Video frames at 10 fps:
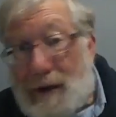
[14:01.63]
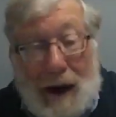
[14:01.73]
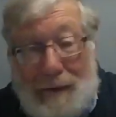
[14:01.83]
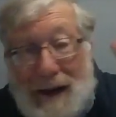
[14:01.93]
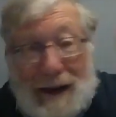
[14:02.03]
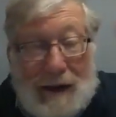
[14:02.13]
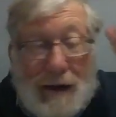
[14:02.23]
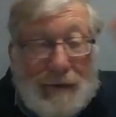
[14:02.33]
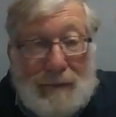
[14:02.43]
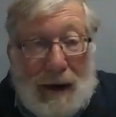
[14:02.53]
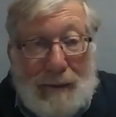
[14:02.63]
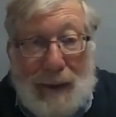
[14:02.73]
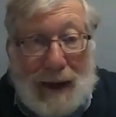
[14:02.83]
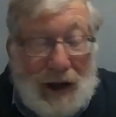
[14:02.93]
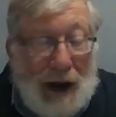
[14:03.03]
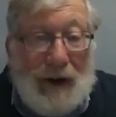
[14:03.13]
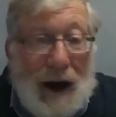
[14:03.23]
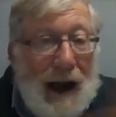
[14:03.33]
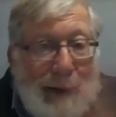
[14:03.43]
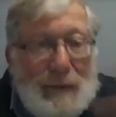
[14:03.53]
David loved Bathsheba.
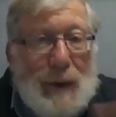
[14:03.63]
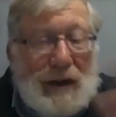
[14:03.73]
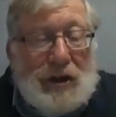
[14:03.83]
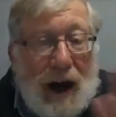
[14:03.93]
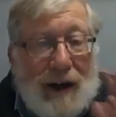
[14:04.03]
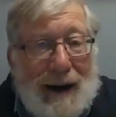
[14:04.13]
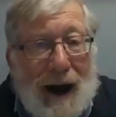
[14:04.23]
I mean, we could talk about